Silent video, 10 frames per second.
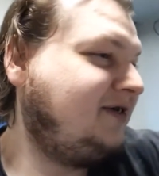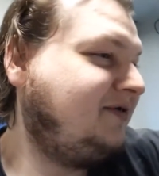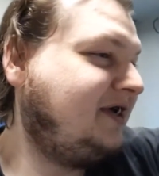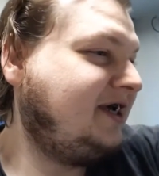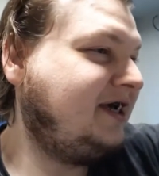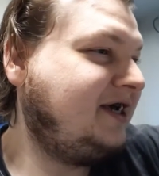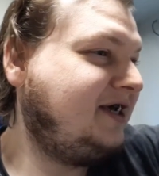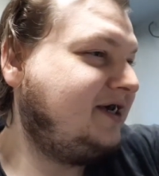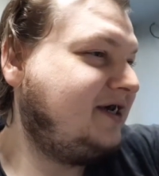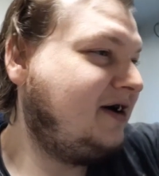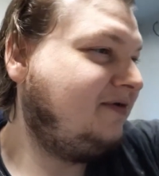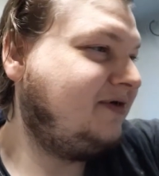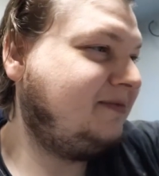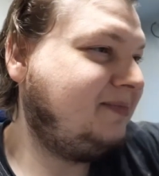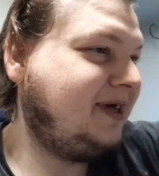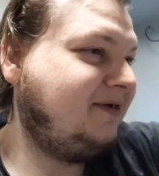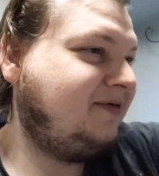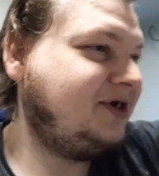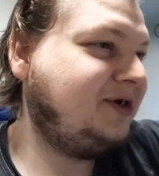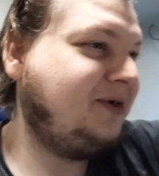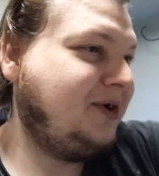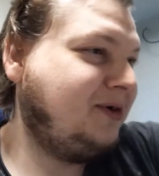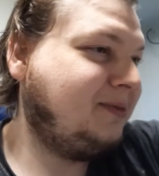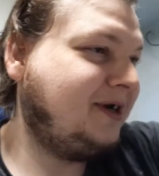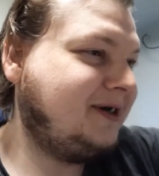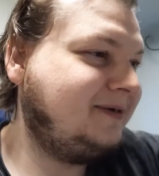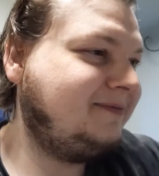you can get yourself a bit of Too Human.